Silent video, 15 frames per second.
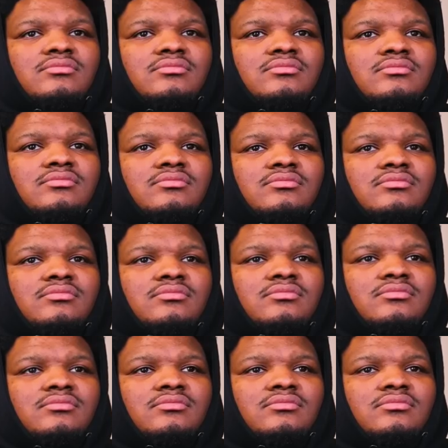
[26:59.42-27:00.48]

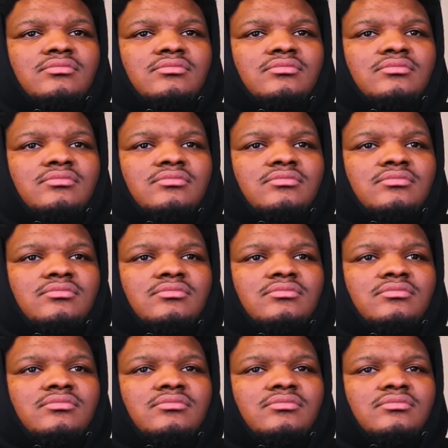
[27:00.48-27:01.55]

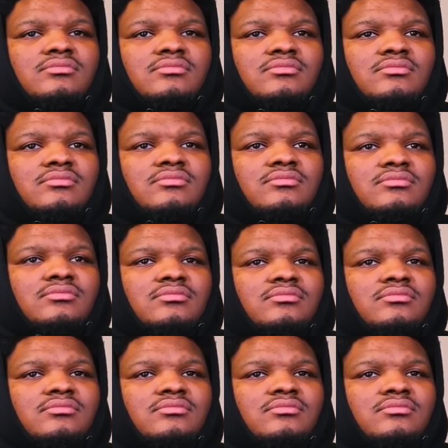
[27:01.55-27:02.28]
(silent)